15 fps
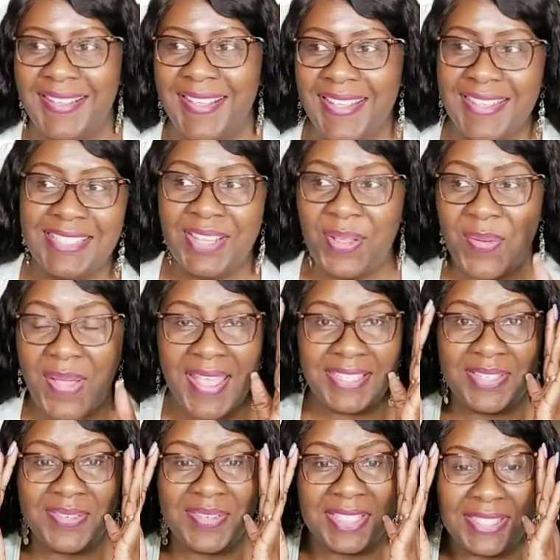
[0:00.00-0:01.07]
so as
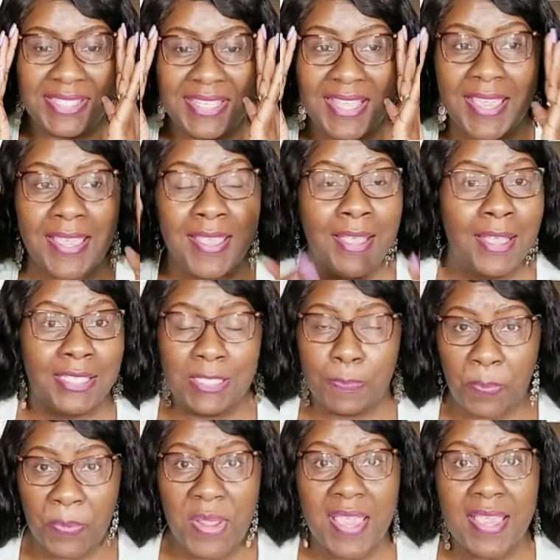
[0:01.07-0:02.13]
you can see,
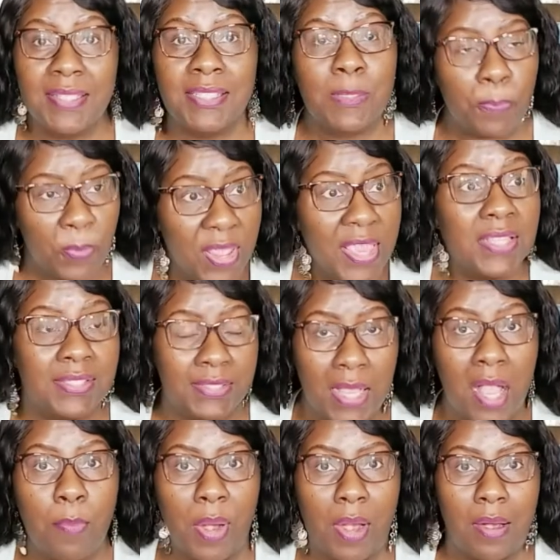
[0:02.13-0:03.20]
spring and spring and
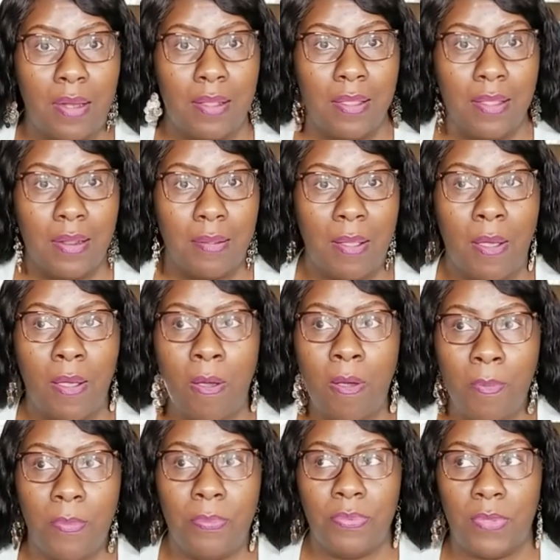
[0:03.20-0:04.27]
summer.
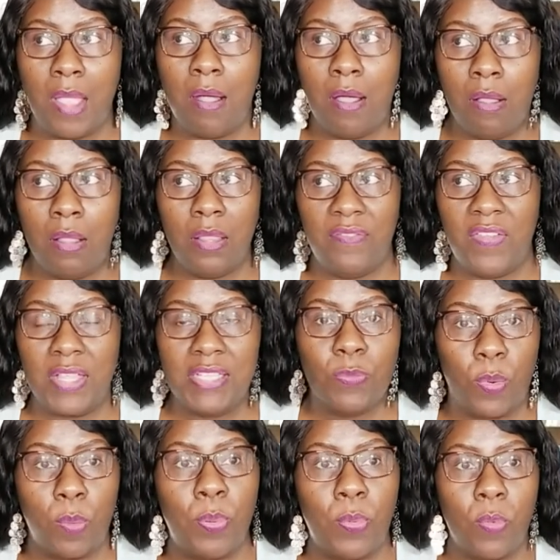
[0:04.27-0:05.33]
All all of us
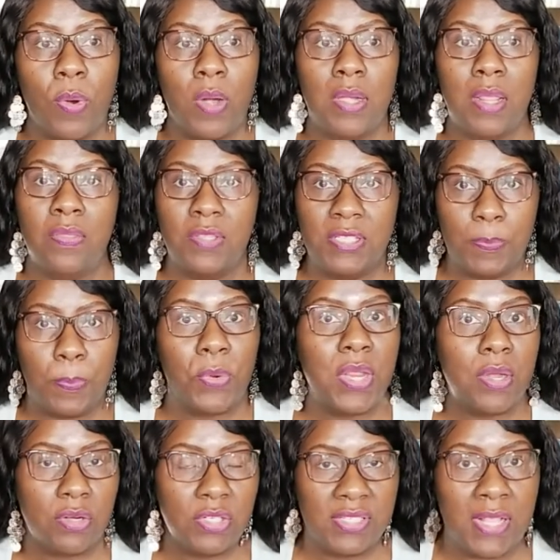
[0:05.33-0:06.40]
were born in the
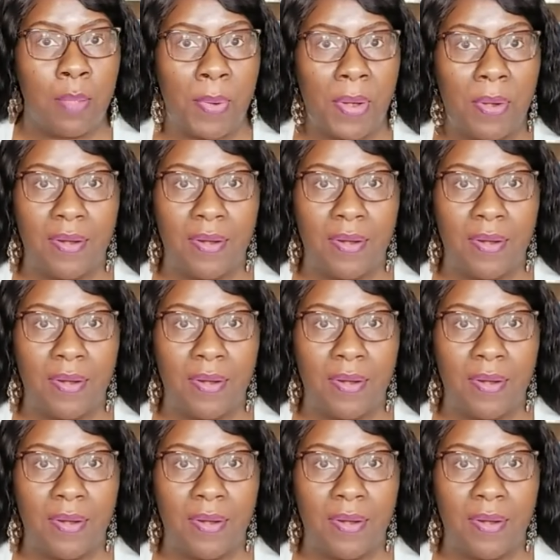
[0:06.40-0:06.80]
spring or summer.